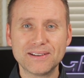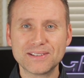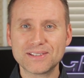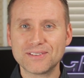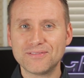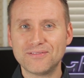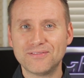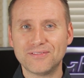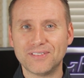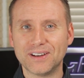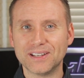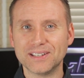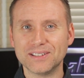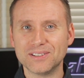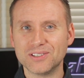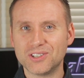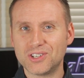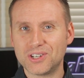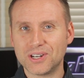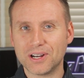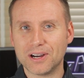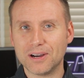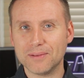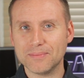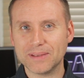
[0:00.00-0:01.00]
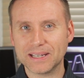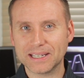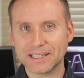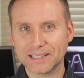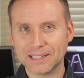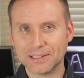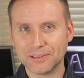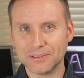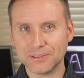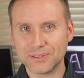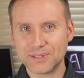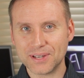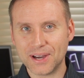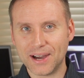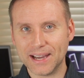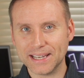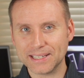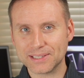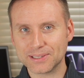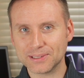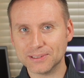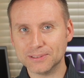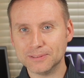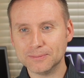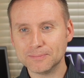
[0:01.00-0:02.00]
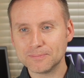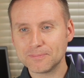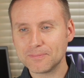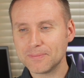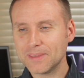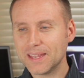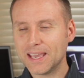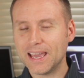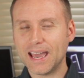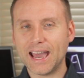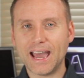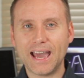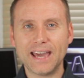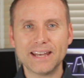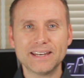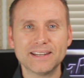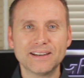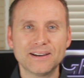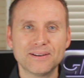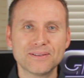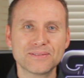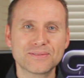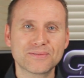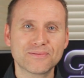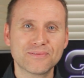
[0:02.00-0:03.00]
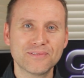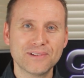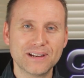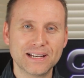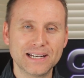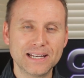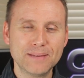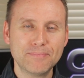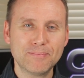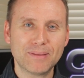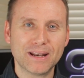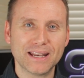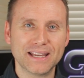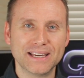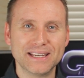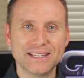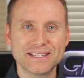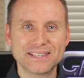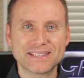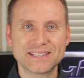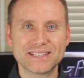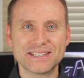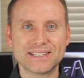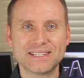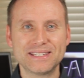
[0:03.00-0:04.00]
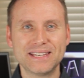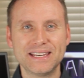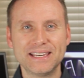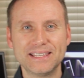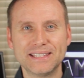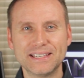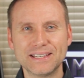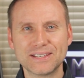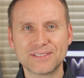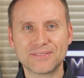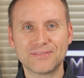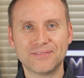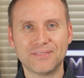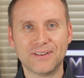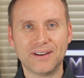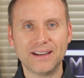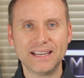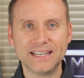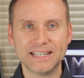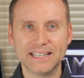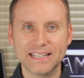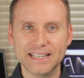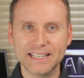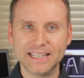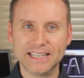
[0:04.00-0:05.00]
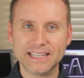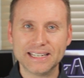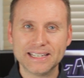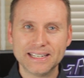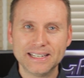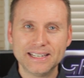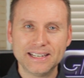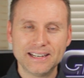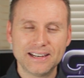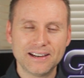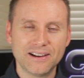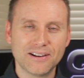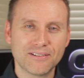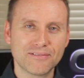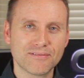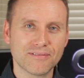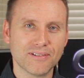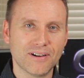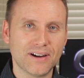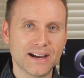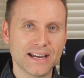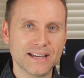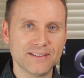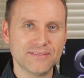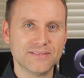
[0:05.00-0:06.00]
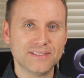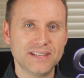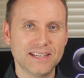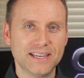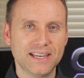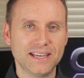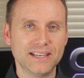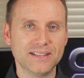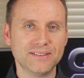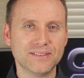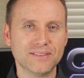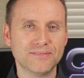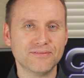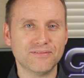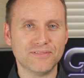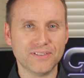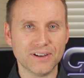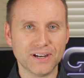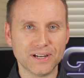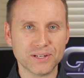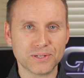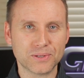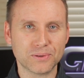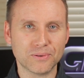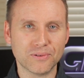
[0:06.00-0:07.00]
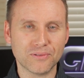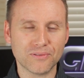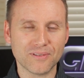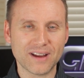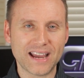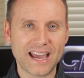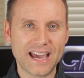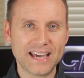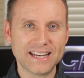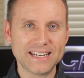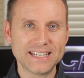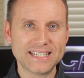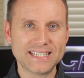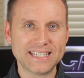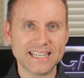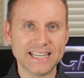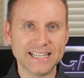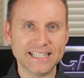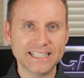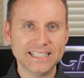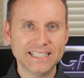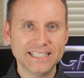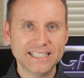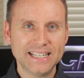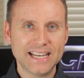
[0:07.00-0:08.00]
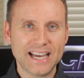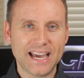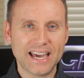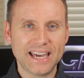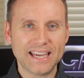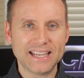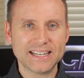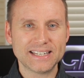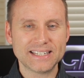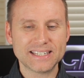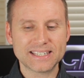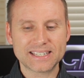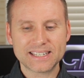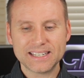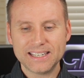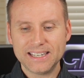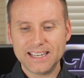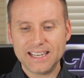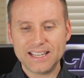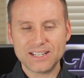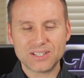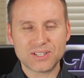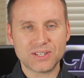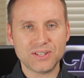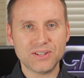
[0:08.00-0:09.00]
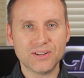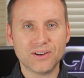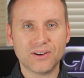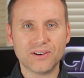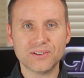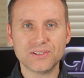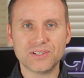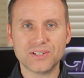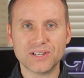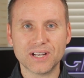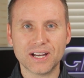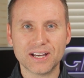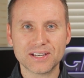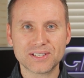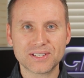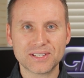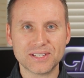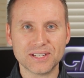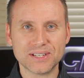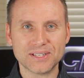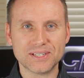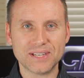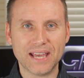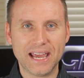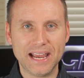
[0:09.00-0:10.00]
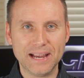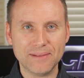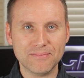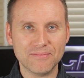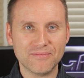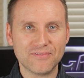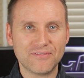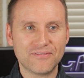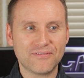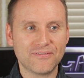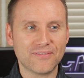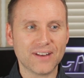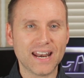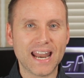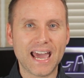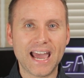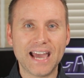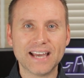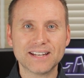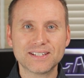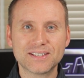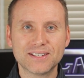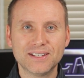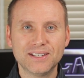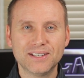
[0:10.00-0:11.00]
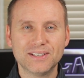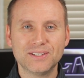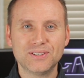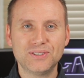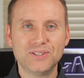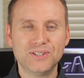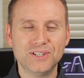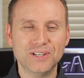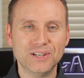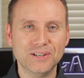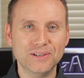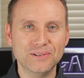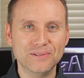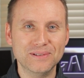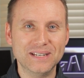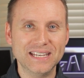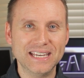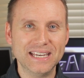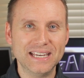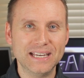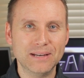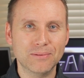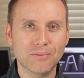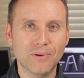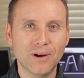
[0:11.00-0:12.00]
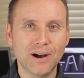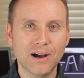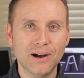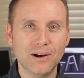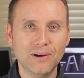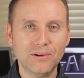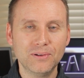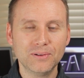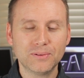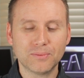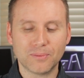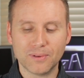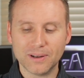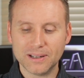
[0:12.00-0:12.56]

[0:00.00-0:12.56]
It's a fun, charming little title, and I was really pleased to see that it's finally arrived in virtual reality. And it's not just the same flat 2D world.